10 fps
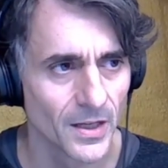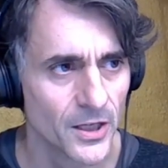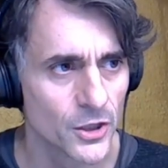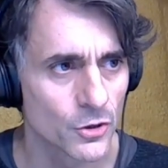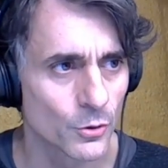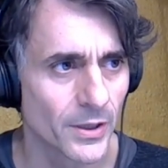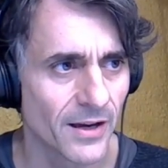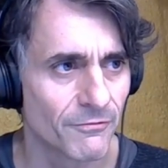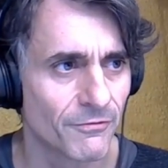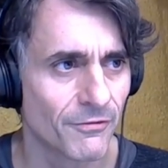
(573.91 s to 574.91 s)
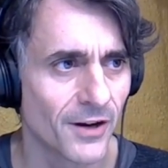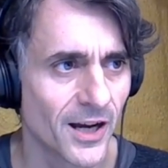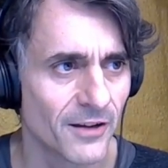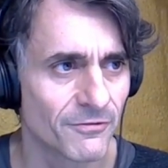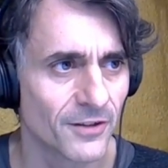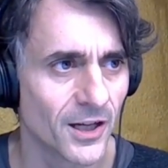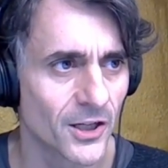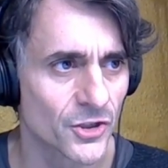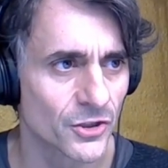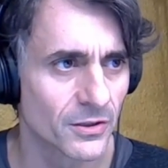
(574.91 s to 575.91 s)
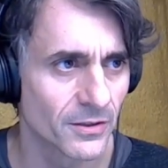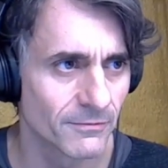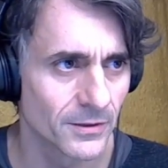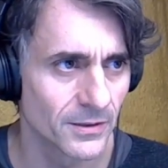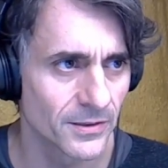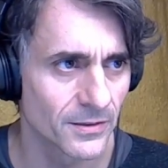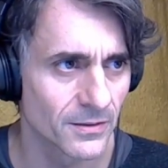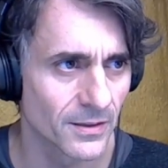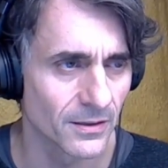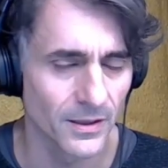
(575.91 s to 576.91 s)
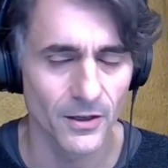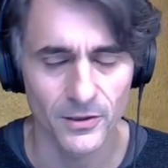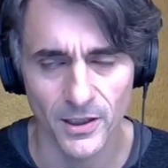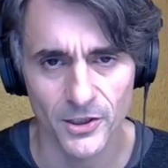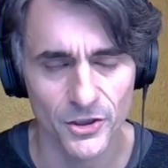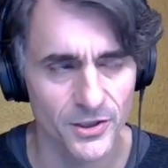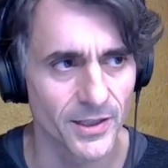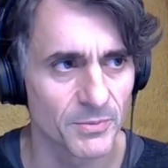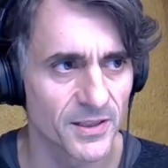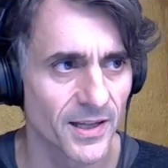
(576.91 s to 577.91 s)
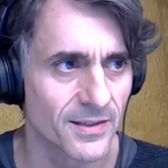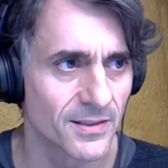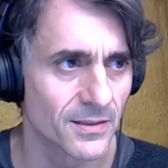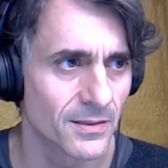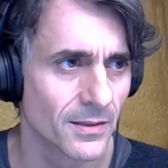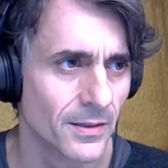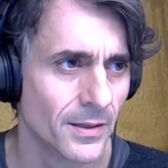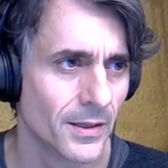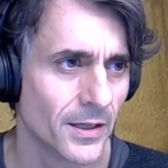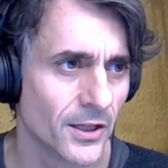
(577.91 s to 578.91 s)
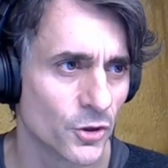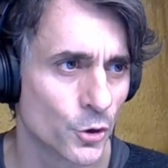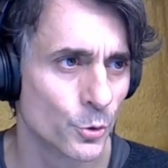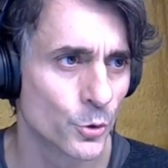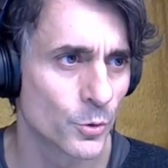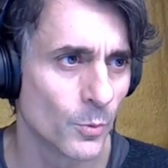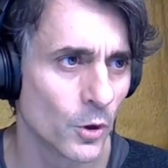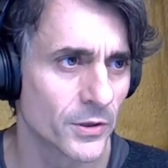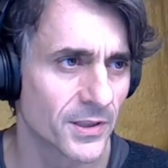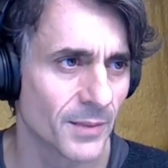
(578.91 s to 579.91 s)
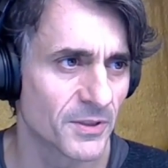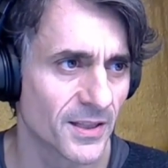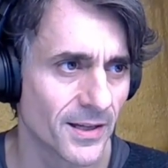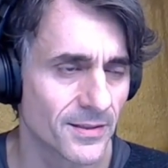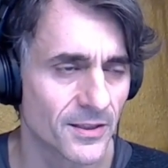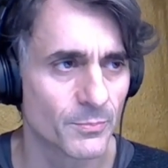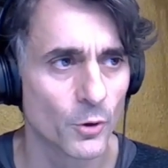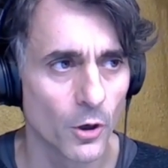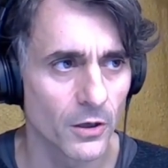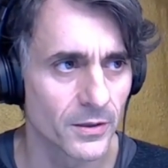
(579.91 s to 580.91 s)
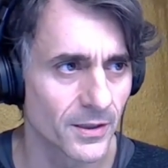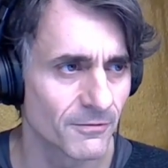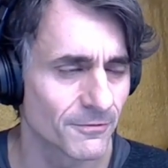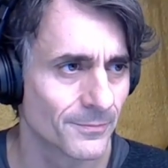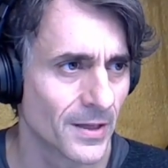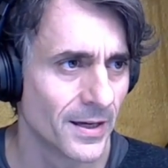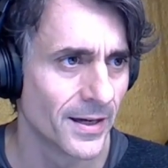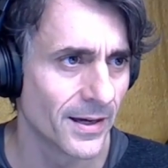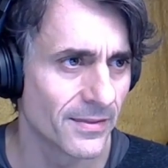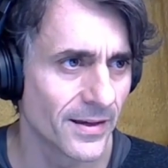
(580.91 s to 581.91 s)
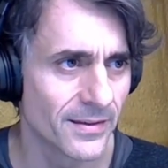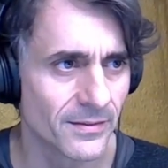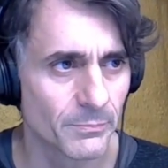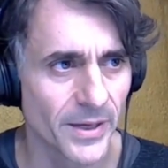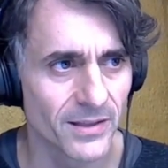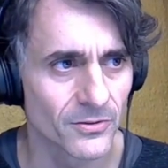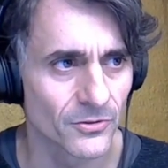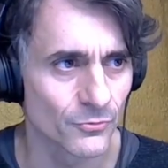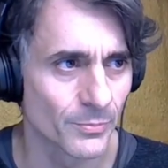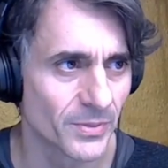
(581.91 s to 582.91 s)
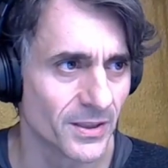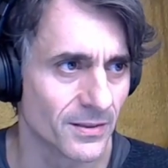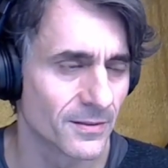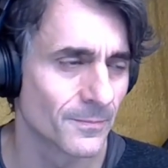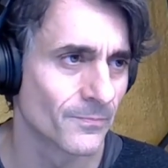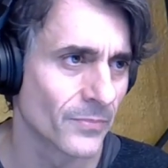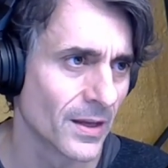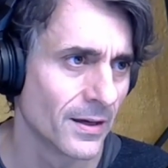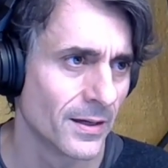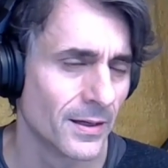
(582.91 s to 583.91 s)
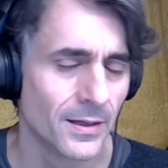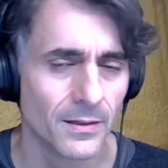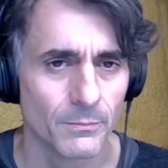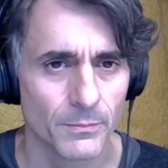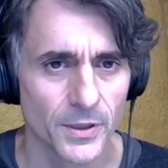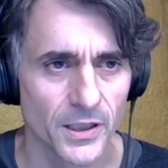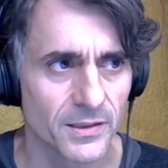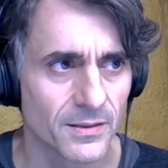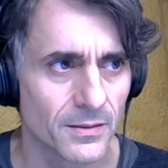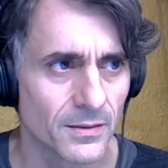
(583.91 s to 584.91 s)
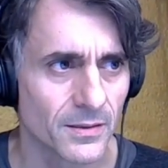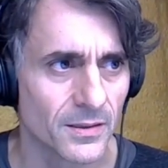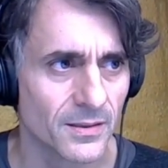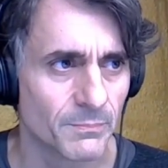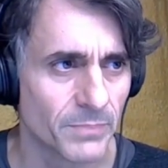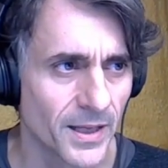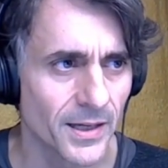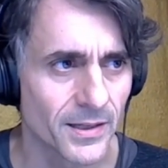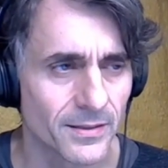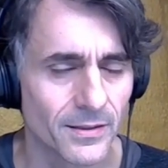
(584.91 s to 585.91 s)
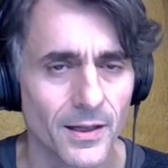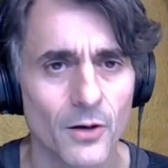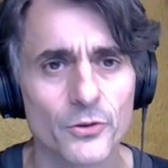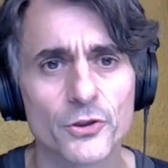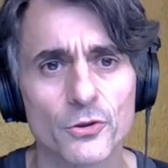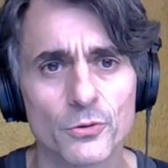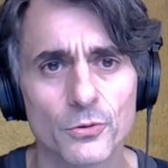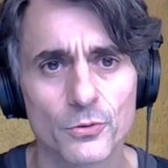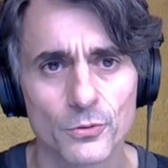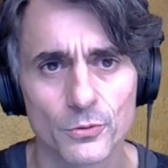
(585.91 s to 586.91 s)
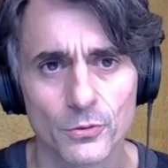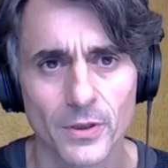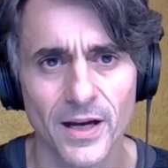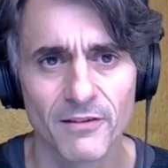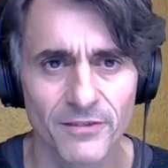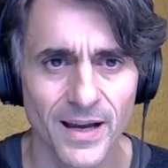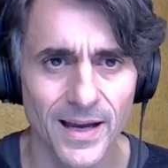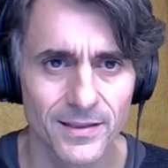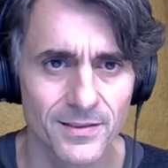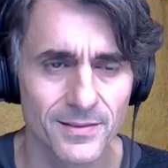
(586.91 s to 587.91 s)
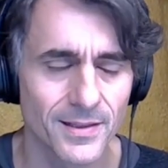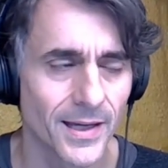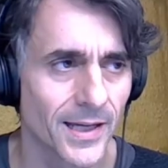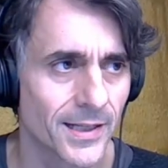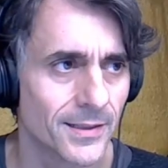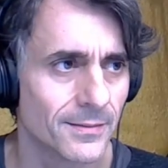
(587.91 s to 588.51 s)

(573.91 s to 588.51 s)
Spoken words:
So you have 5 large intervals, large step sizes, and 2 small step sizes per octave, and then the pattern repeats. But the plugin allows you to have any scale